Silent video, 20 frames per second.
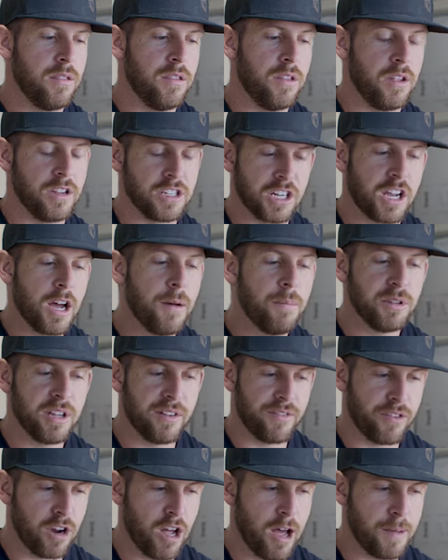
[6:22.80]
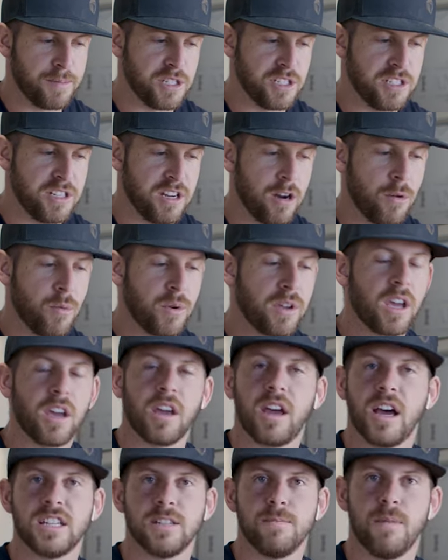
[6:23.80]
There's a couple different options here, and we can
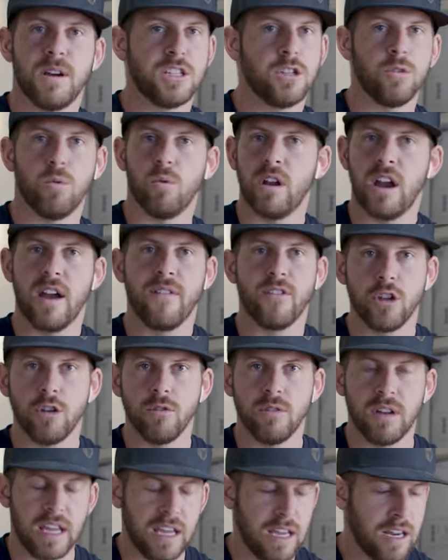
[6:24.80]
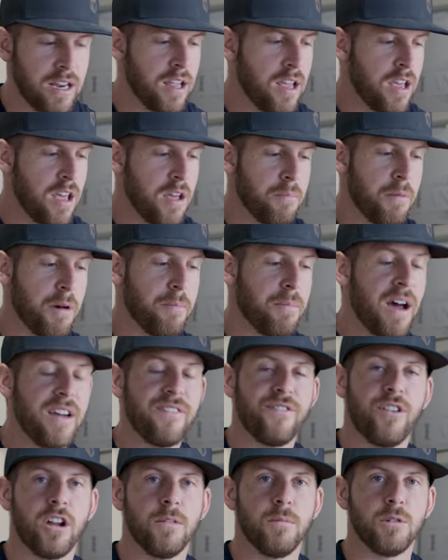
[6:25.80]
customize to whatever you need, but by
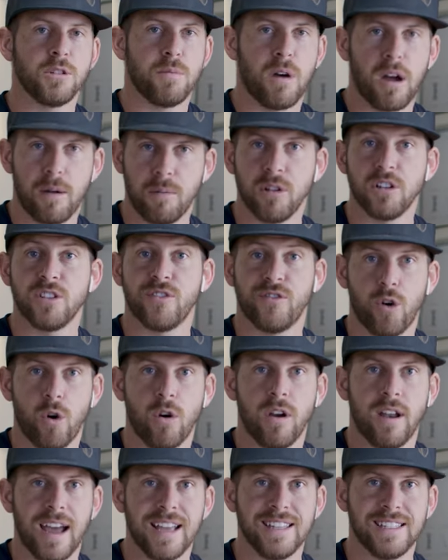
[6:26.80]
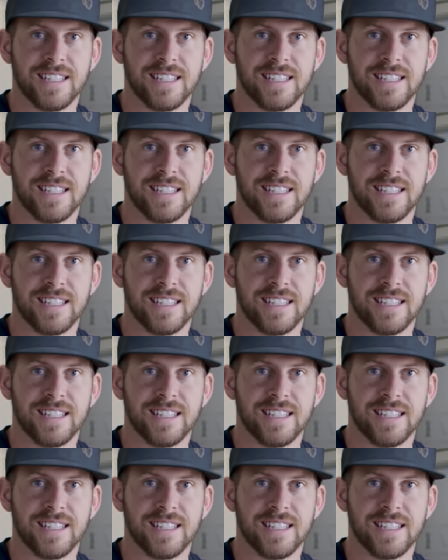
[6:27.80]
far the most popular is four and nine